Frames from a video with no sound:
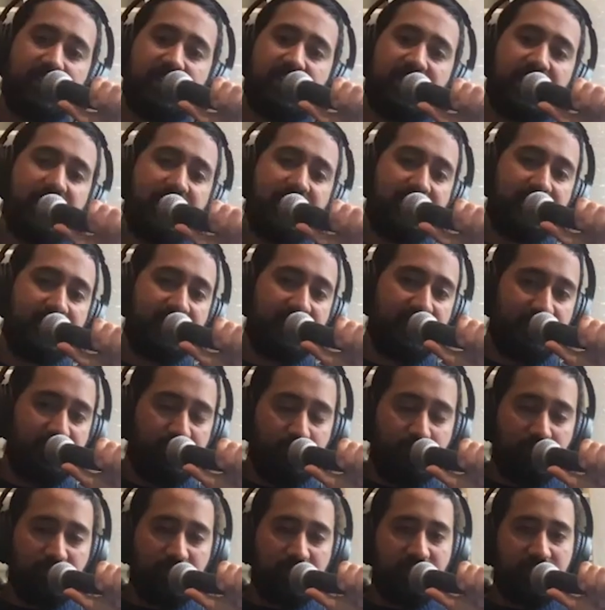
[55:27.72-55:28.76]
it. And
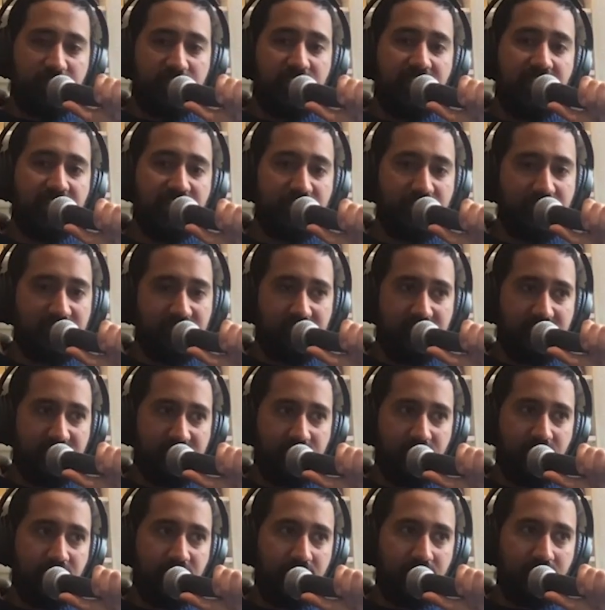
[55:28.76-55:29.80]
those sessions,
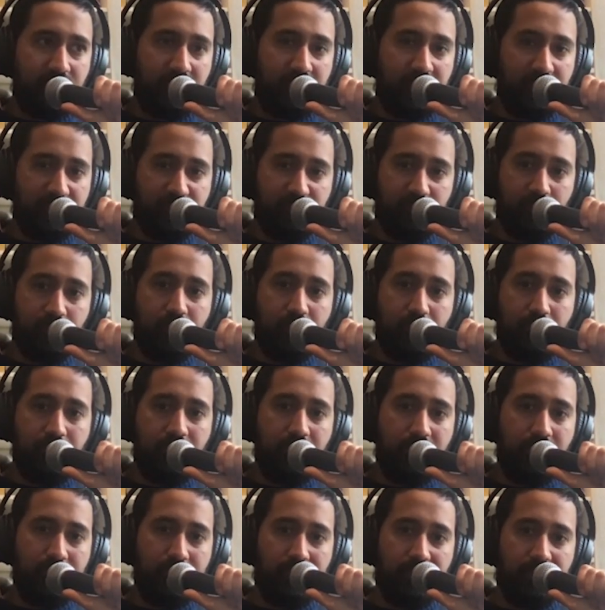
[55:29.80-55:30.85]
you know, are so
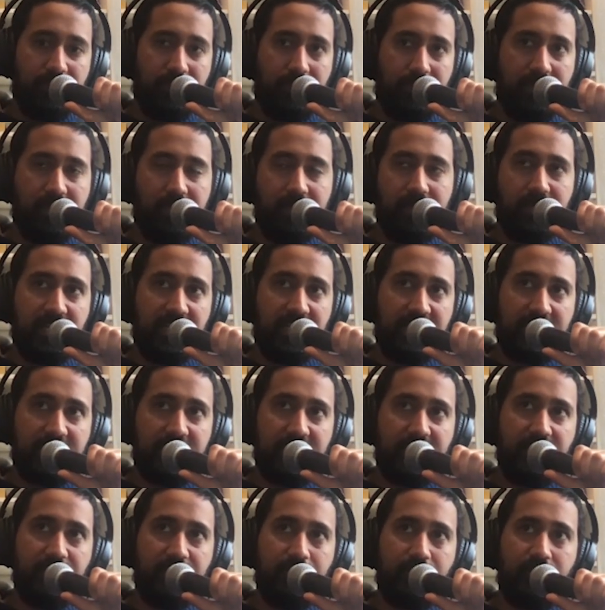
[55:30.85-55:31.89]
important, man. Like,
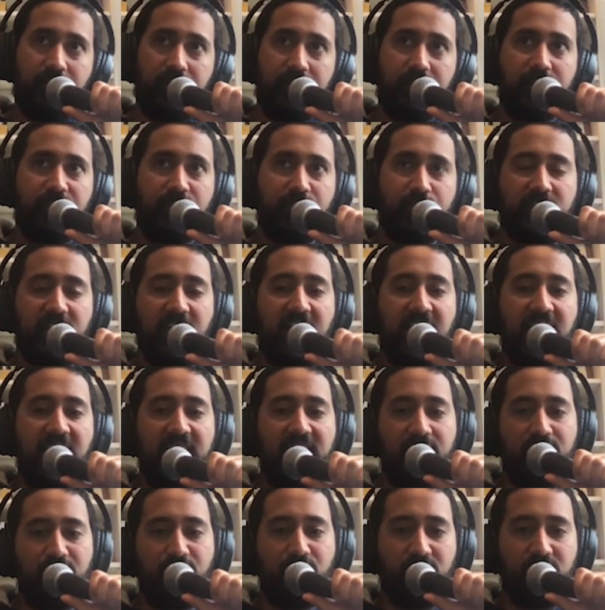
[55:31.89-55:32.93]
they're important to be
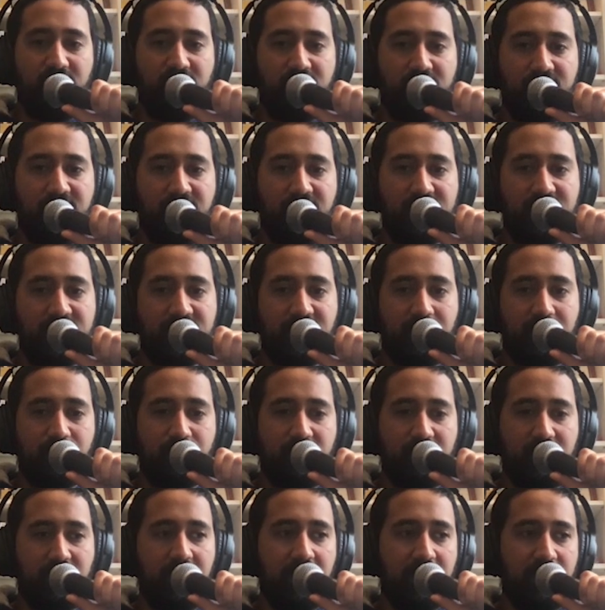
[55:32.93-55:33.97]
had, whether that's
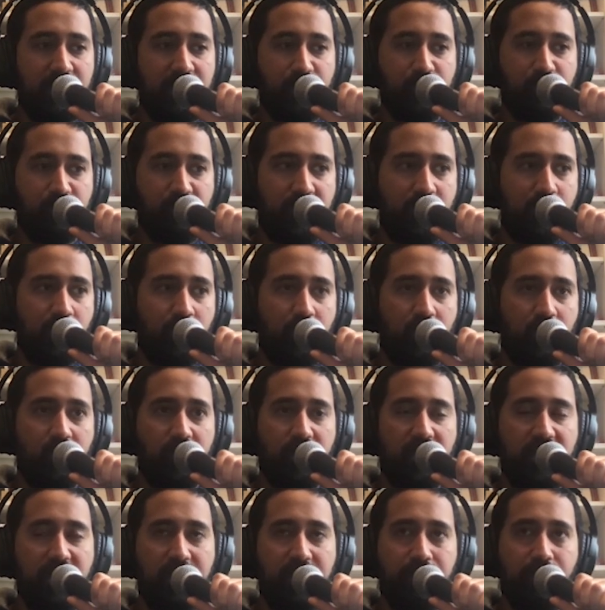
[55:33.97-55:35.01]
something that you
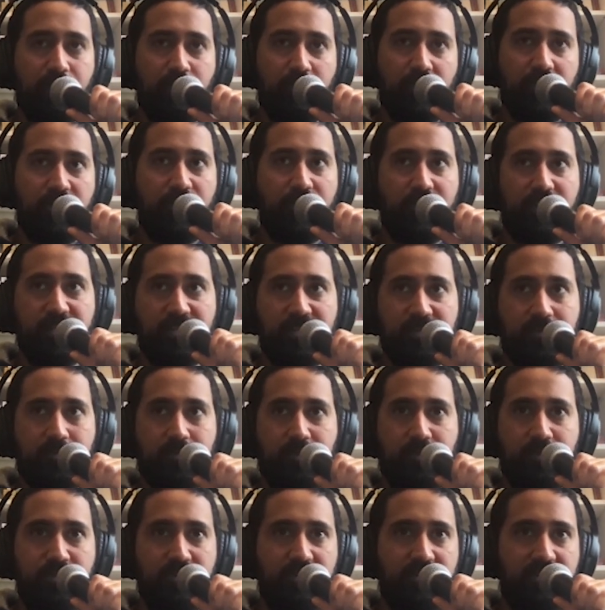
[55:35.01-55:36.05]
record and put out as a
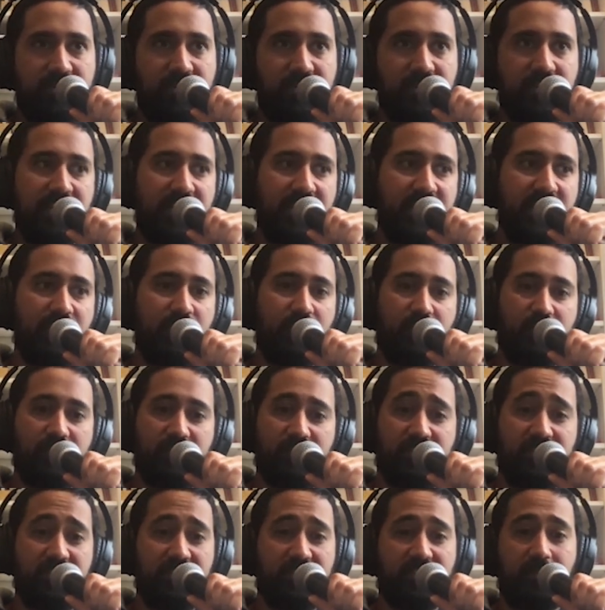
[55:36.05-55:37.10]
music C D, or
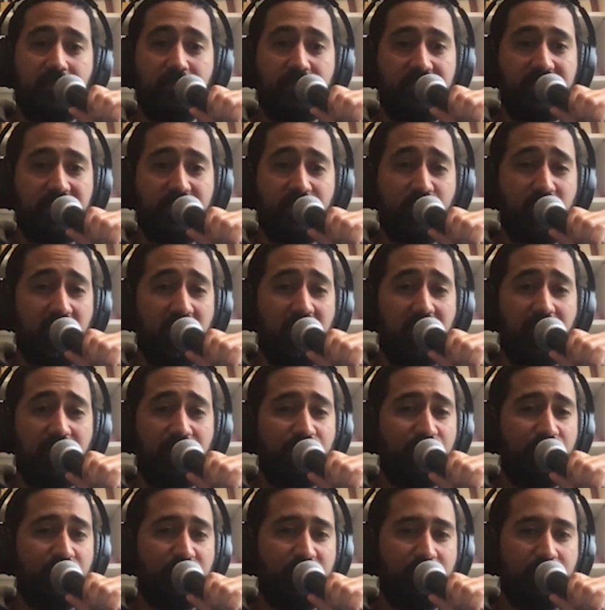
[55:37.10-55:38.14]
it's just something that you
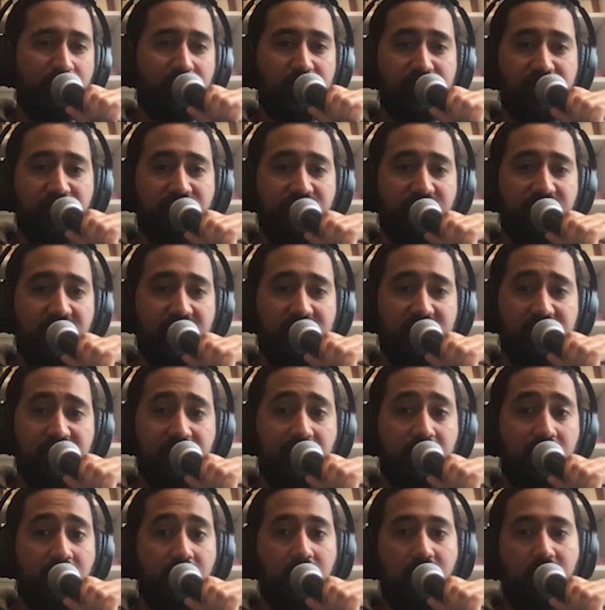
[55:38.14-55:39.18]
have with a bunch of friends in
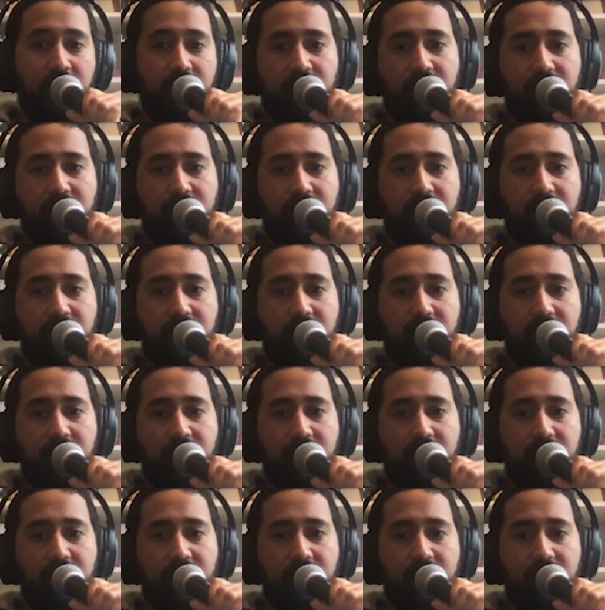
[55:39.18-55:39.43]
a car.